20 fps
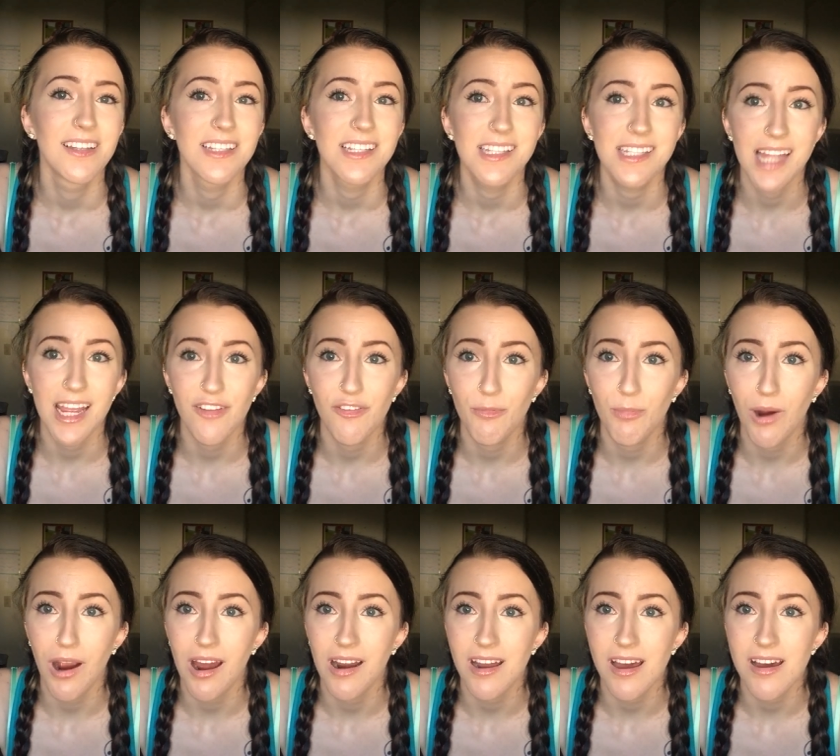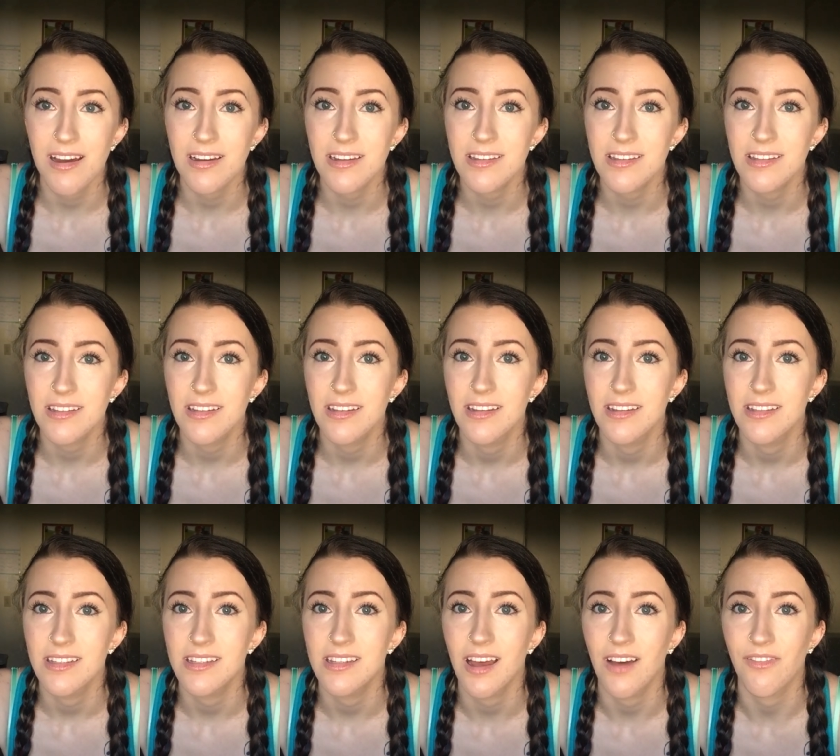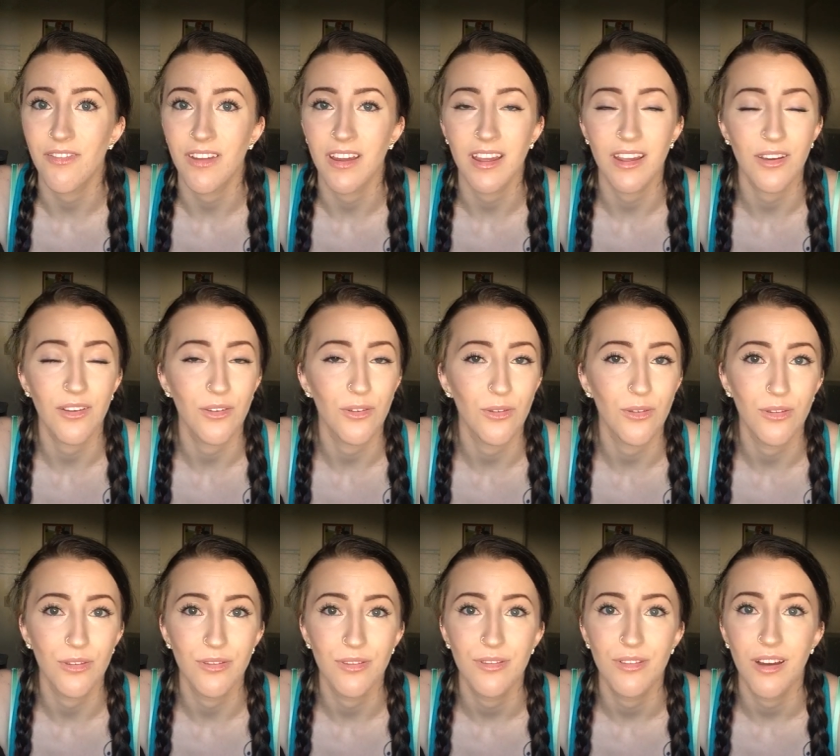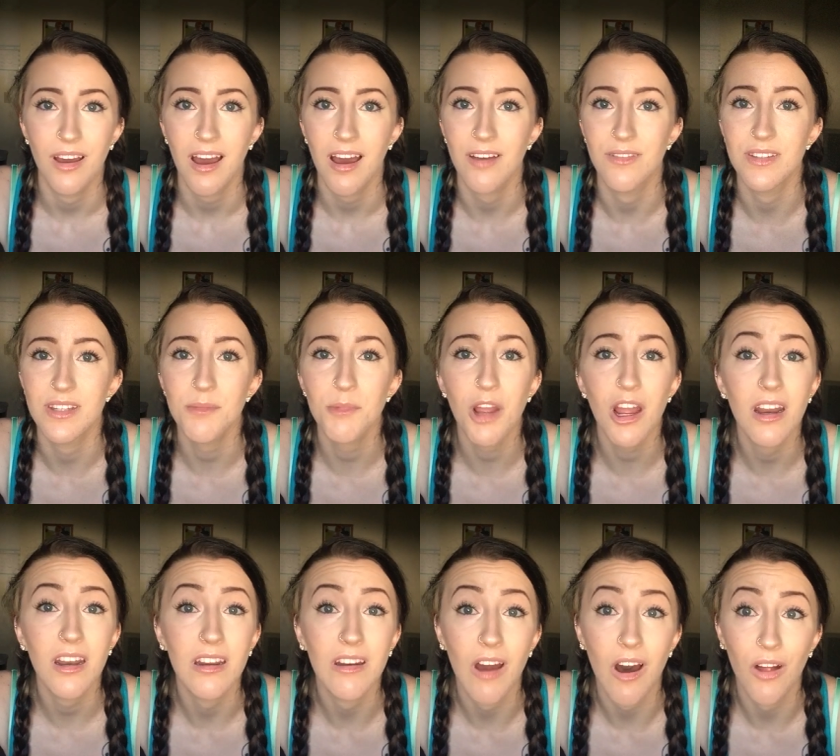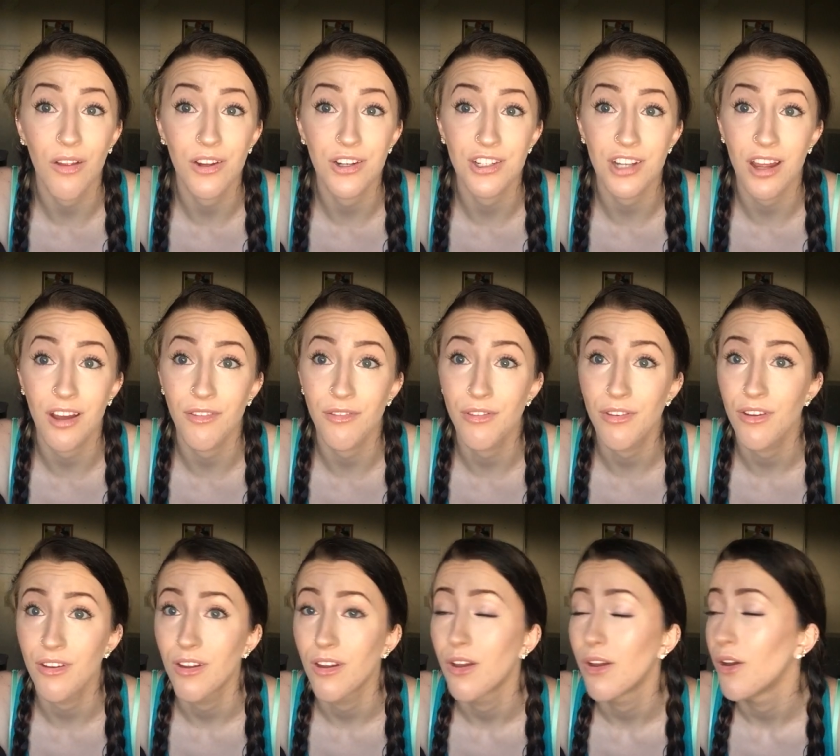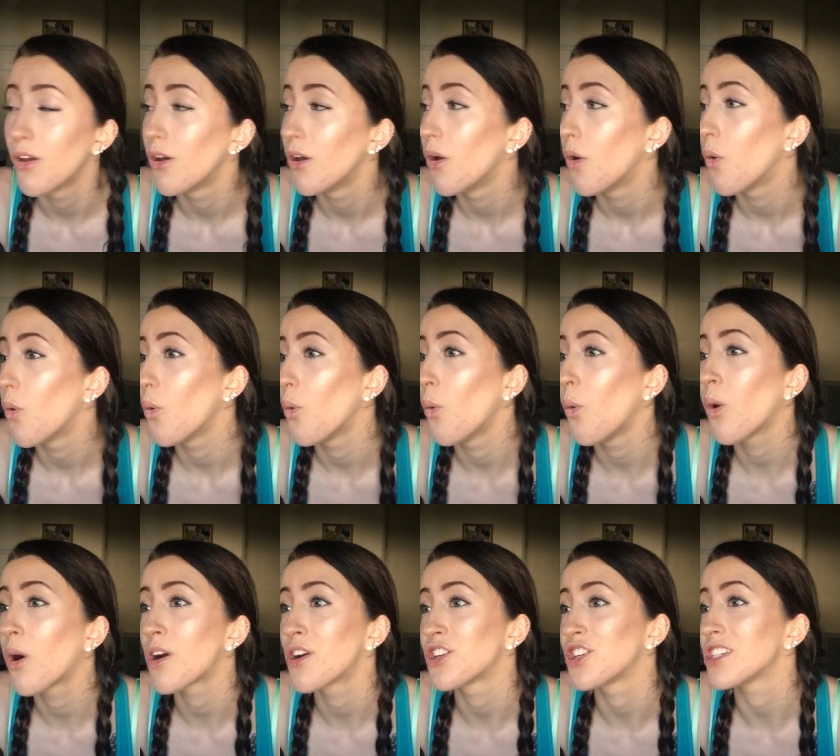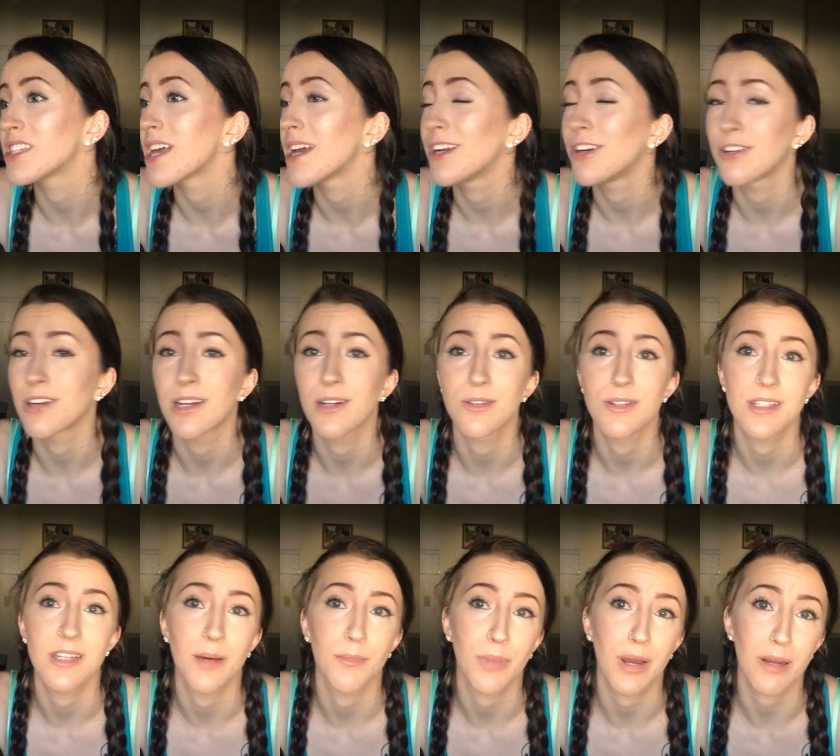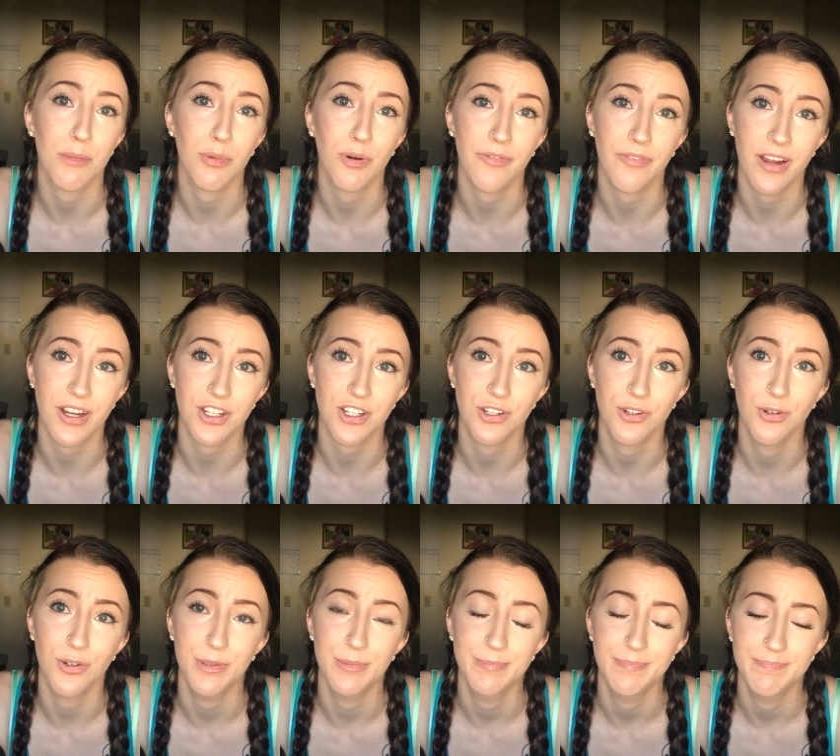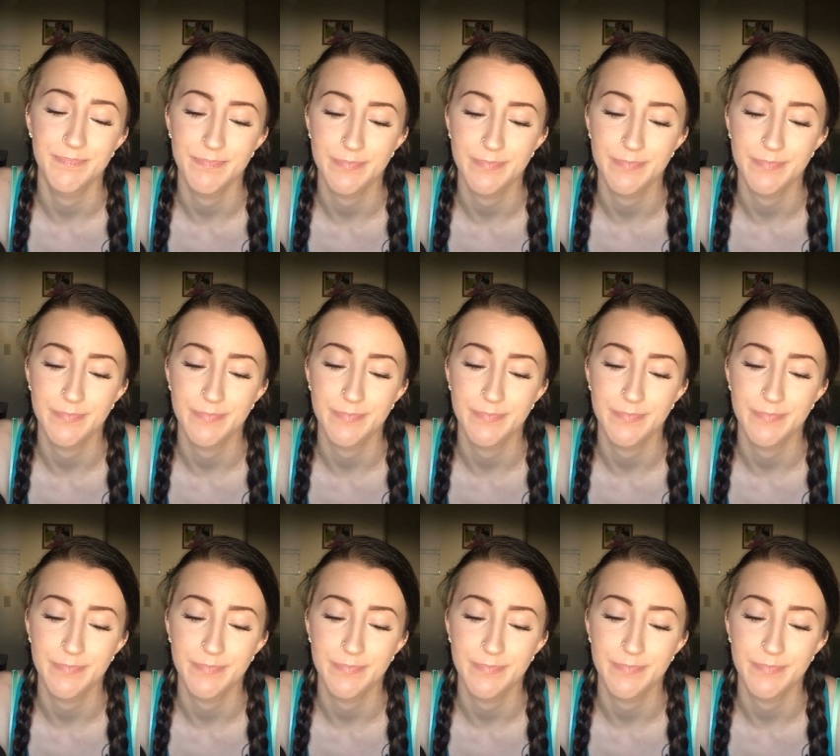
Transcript: safe products, stuff that you have some kind of knowledge of, or just get your nails done by a professional.